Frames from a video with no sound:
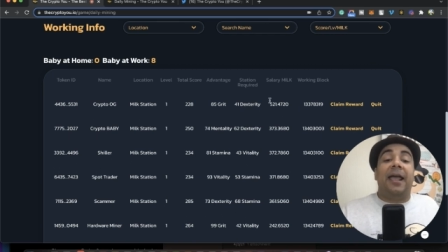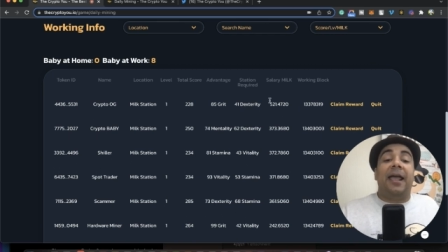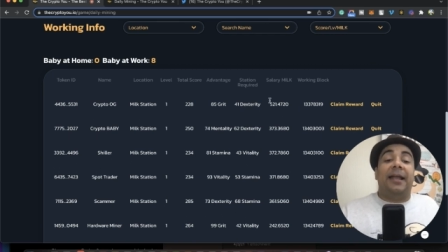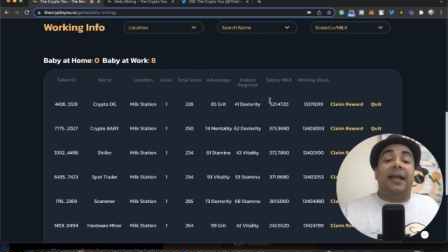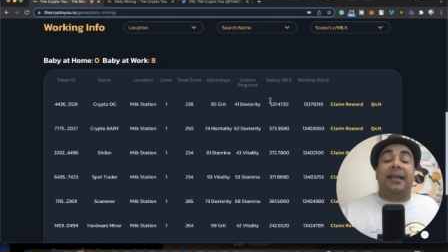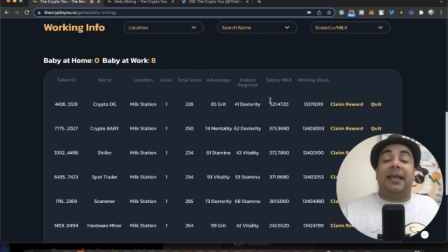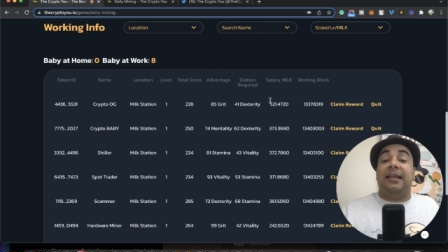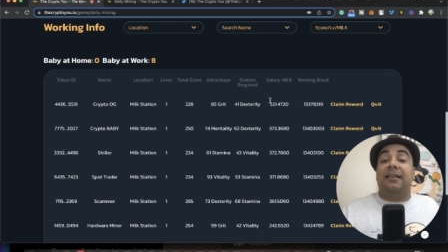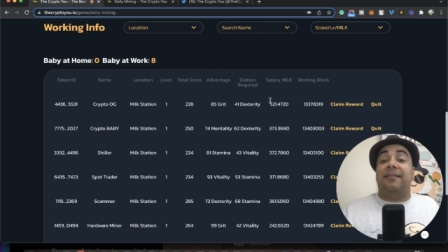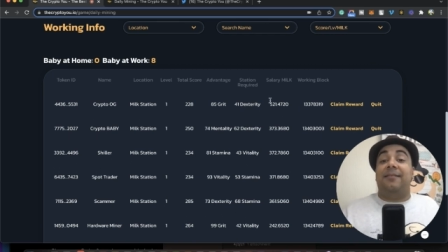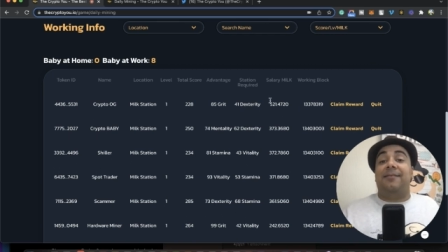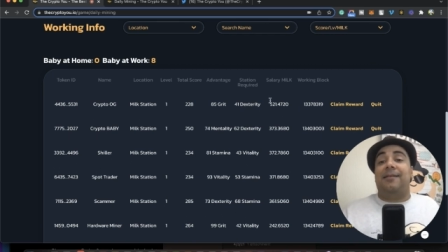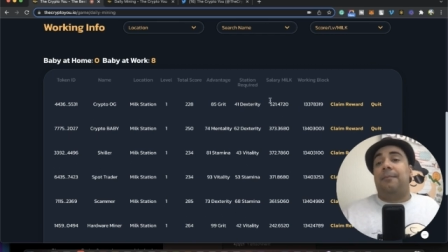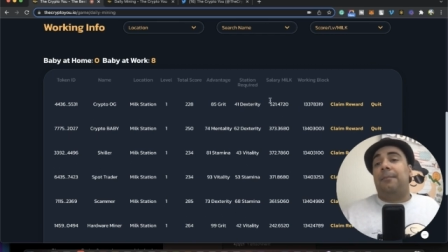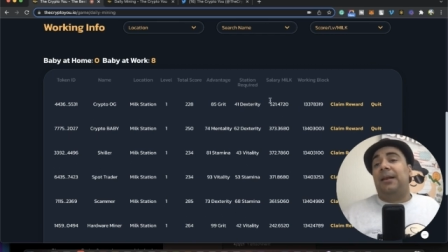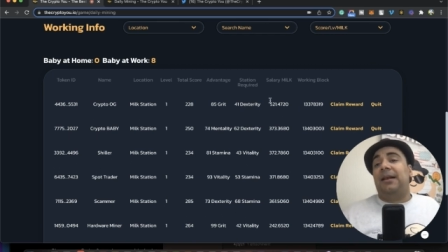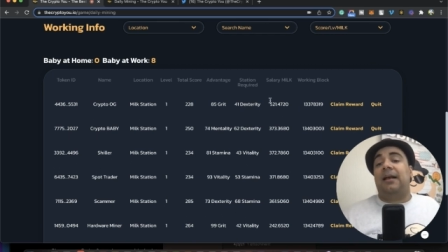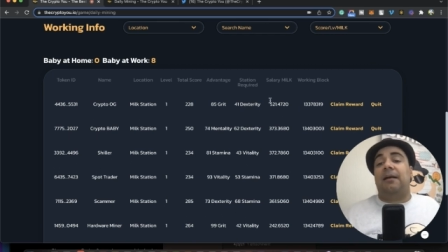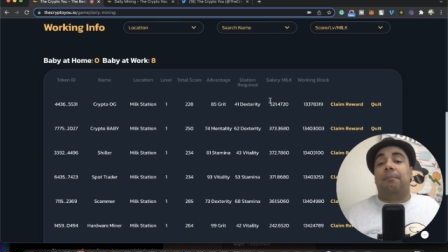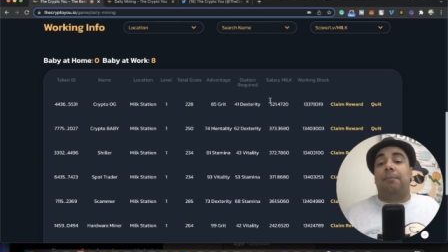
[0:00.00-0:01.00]
And again, the
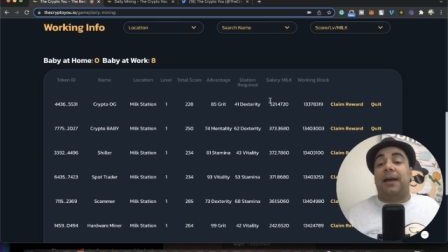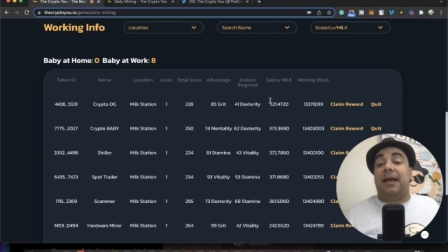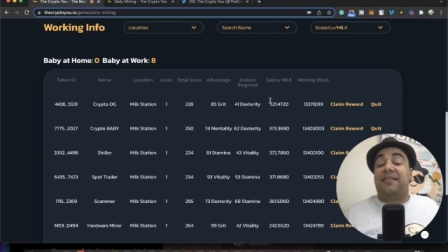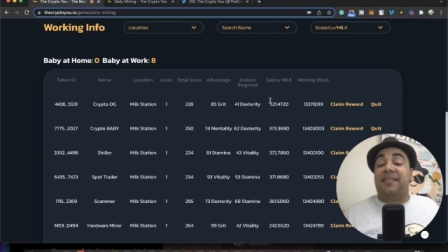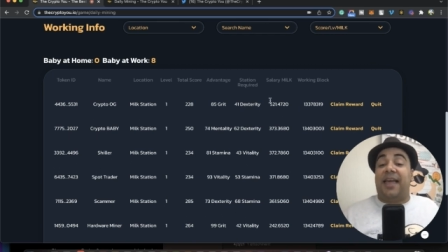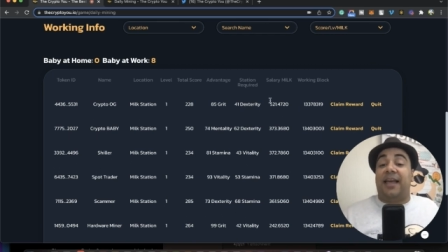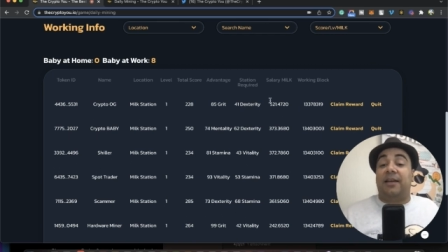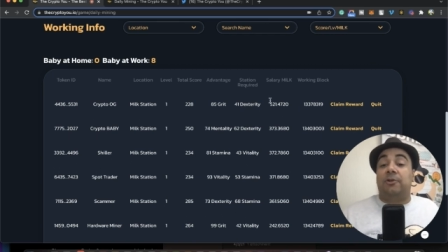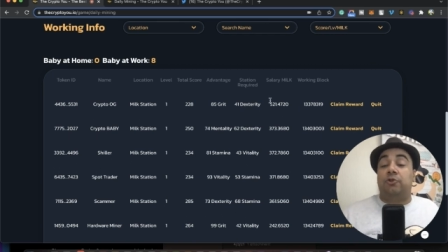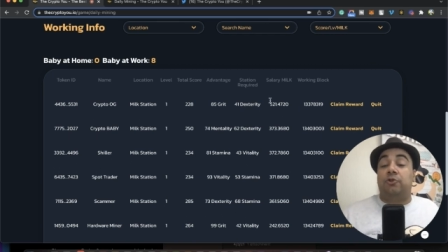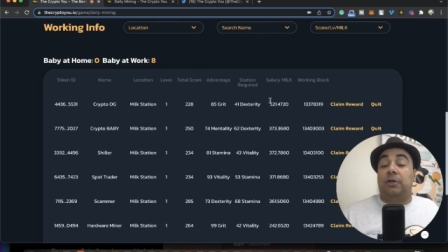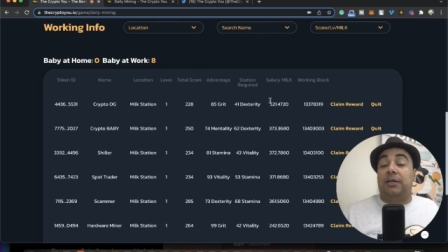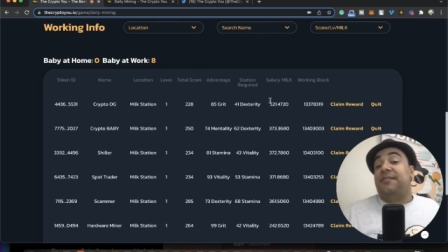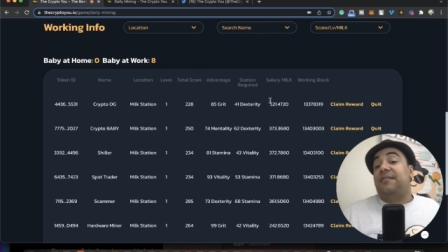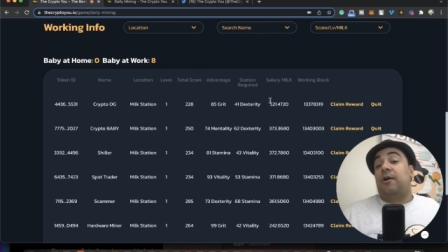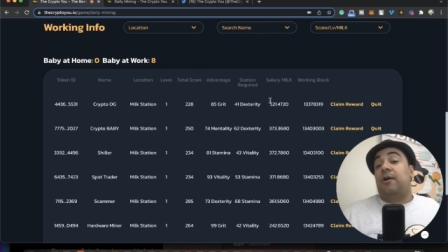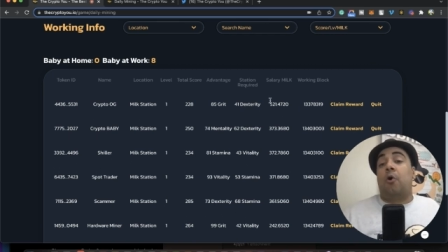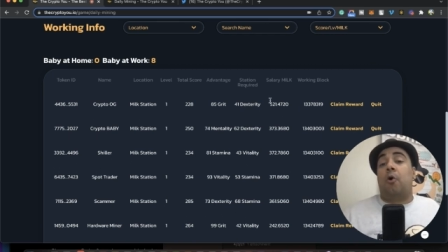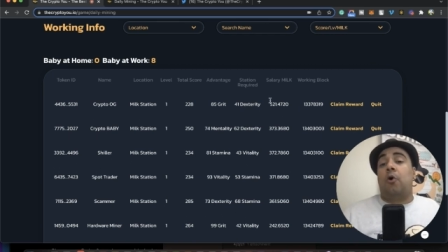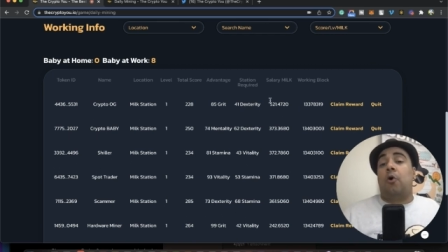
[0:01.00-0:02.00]
milk price, actually
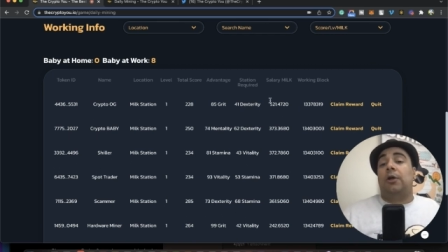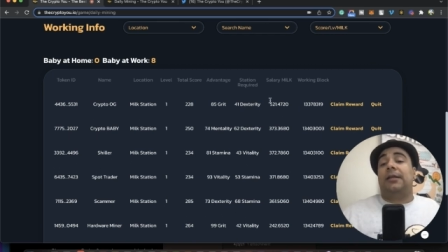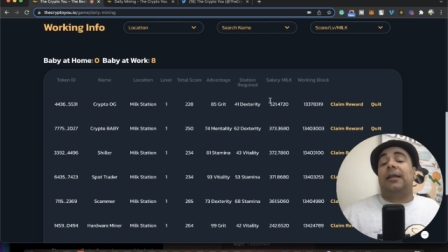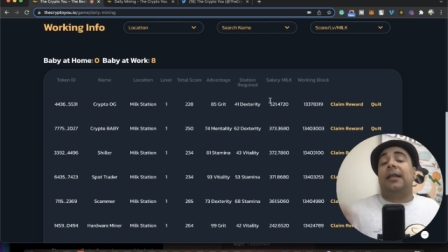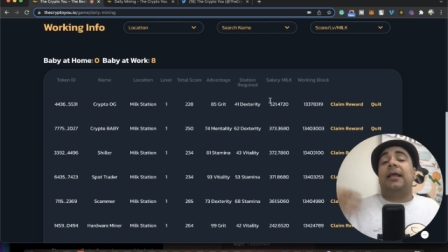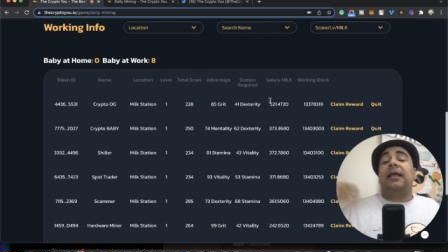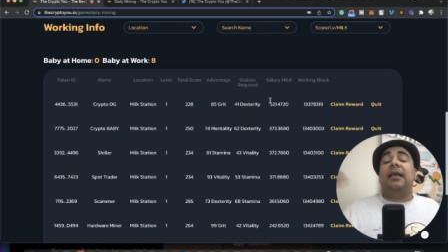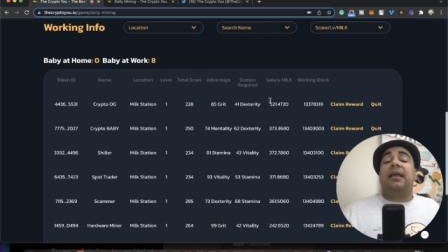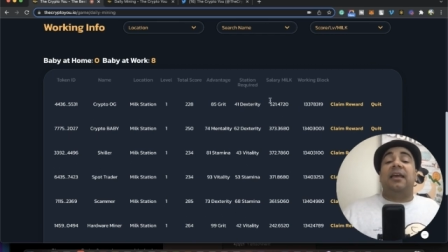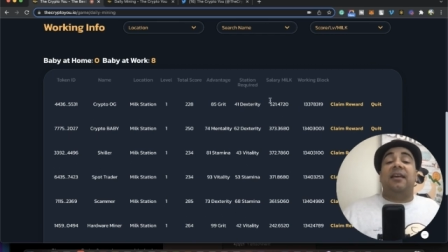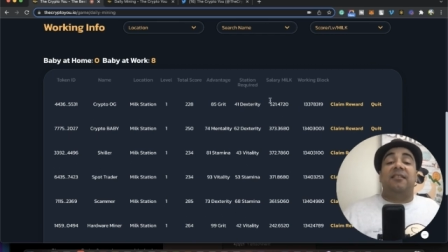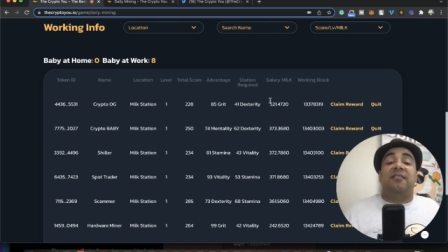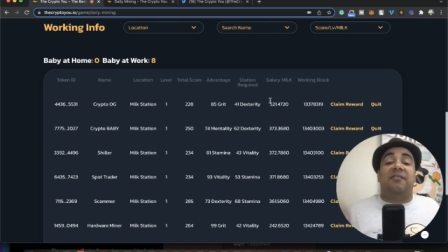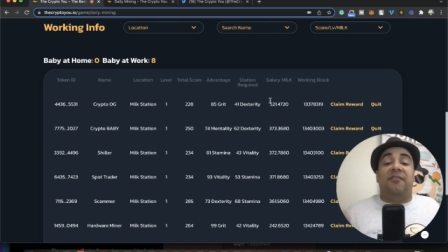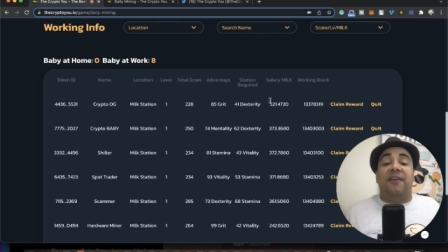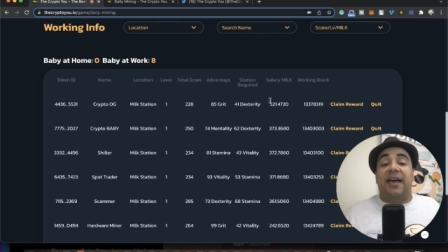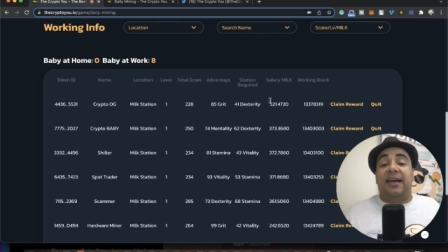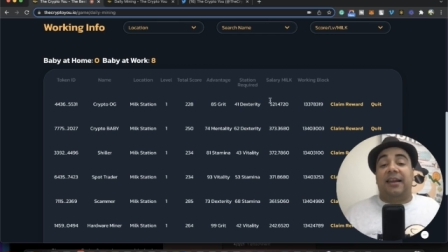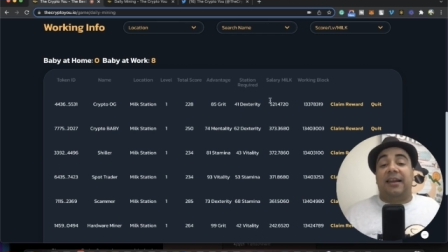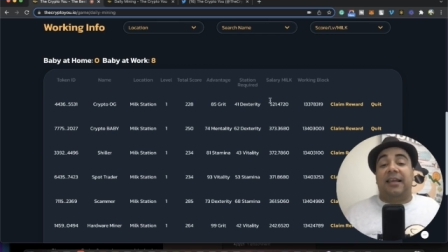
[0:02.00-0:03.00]
the coin, is
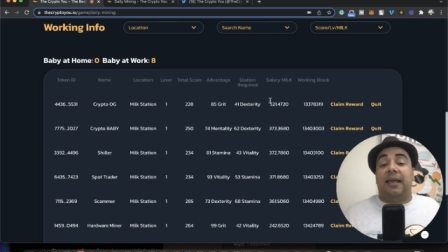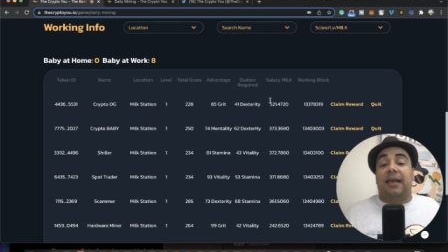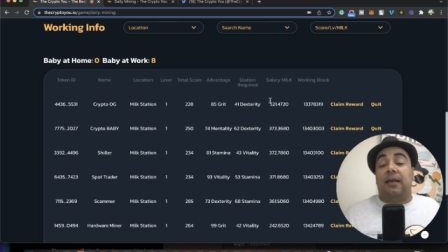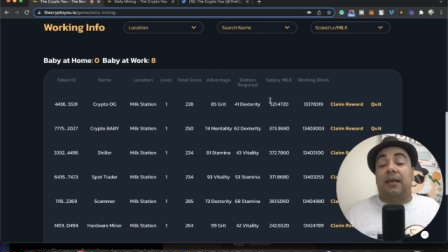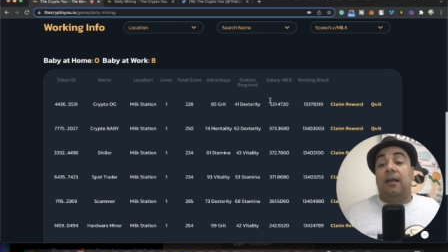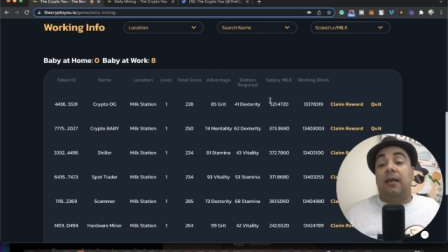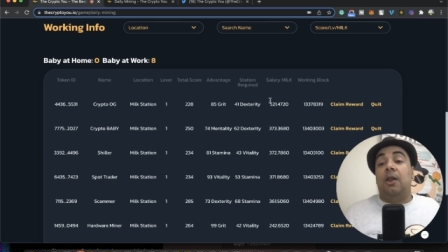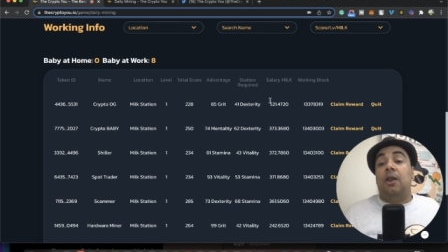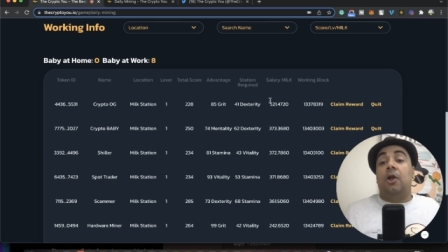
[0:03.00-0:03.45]
varying.